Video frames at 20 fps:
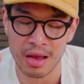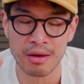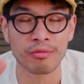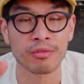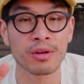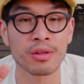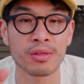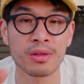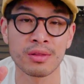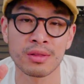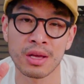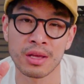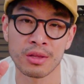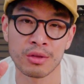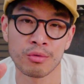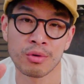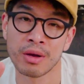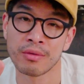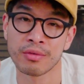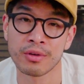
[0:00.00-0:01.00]
everything that
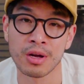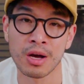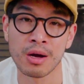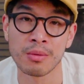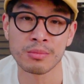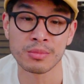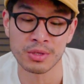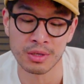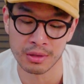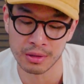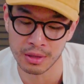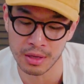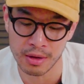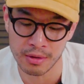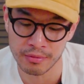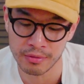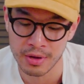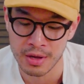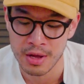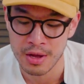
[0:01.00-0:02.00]
you have come to
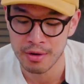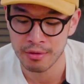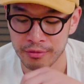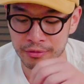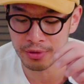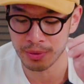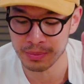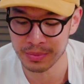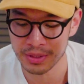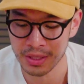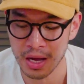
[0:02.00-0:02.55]
love from